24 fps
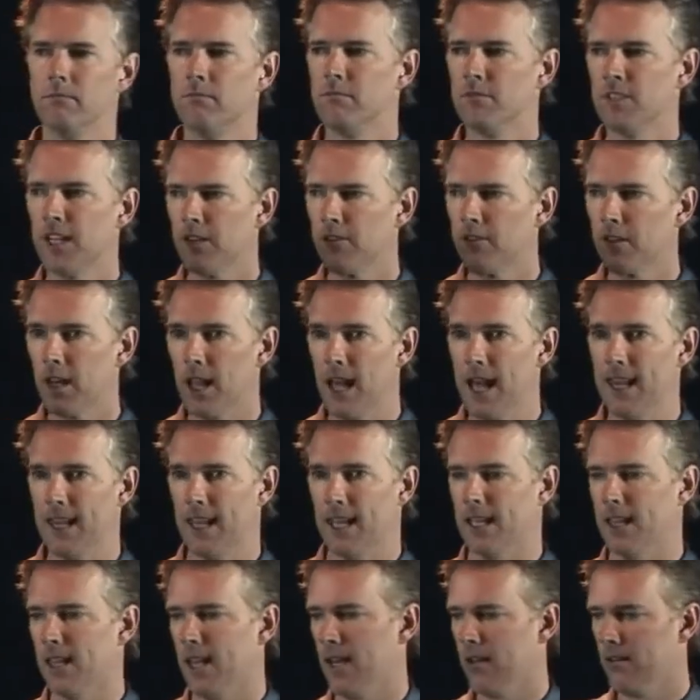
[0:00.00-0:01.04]
Sounds a lot
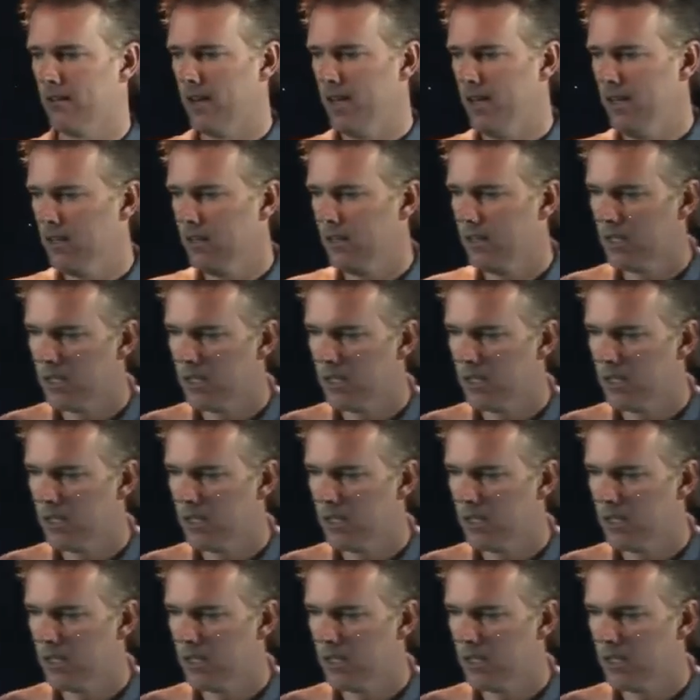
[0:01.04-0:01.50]
like that, right?